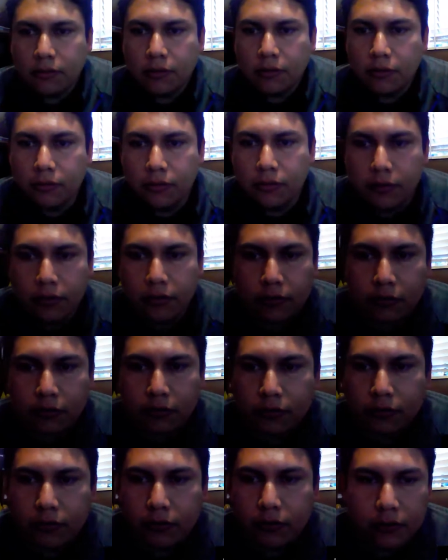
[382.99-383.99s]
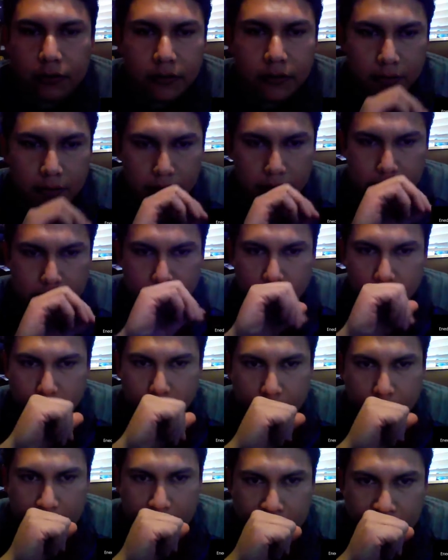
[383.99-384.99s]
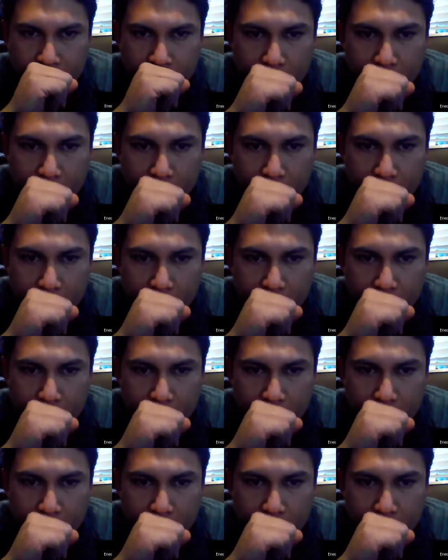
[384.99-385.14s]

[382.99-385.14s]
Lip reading: to the decimal place.